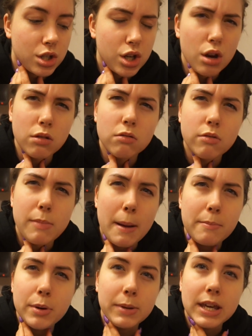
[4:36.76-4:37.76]
don't
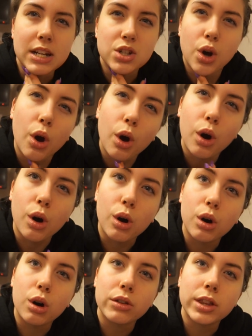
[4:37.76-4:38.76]
remember being
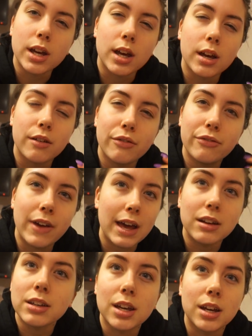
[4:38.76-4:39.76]
taught that
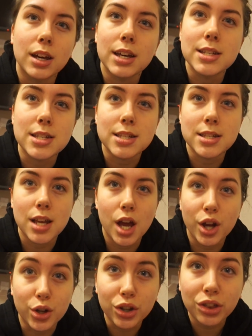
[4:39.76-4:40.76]
failure is
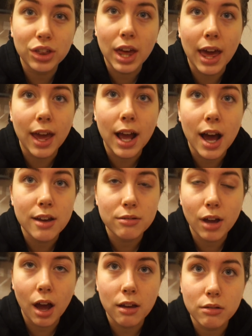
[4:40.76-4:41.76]
a good thing.
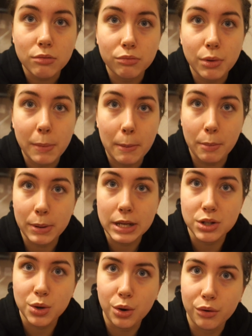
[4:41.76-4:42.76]
I remember
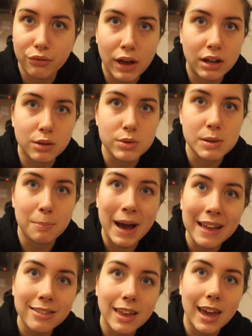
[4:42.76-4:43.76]
being taught failure was a
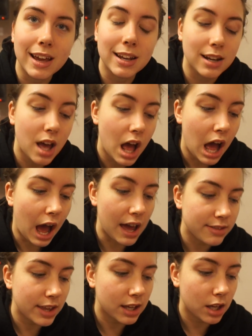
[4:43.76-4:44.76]
bad thing, and I
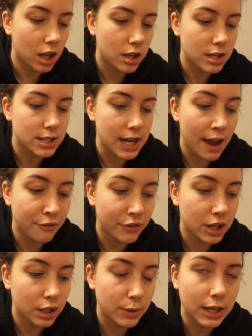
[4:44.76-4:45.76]
think that
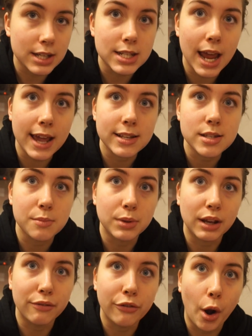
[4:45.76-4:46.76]
definitely we can take
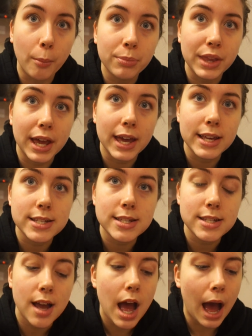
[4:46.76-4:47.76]
something from
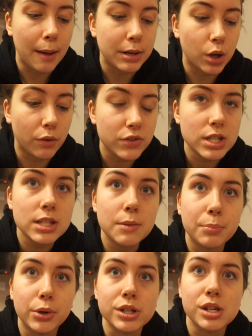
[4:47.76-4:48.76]
this. I mean, obviously the
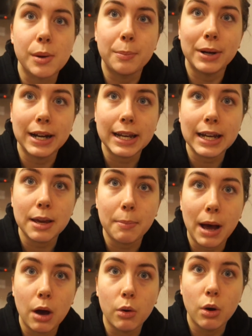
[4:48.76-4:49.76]
book's completely
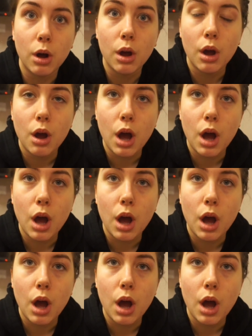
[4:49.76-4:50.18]
about